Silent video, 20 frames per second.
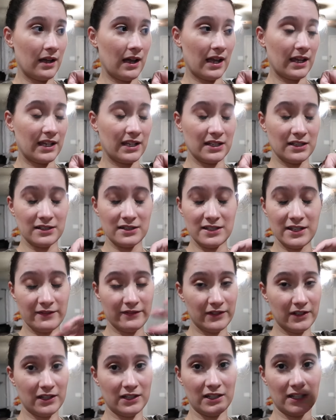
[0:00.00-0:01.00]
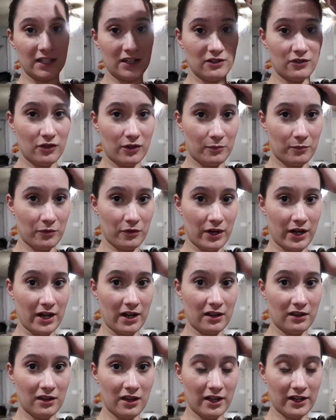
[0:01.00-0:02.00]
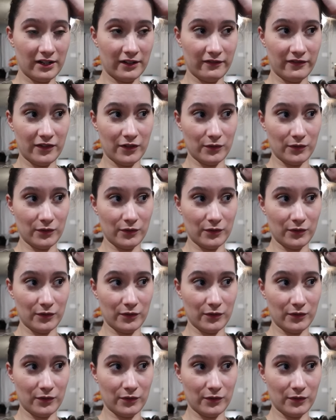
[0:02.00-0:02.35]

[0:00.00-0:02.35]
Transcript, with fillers: I can definitely incorporate a lot of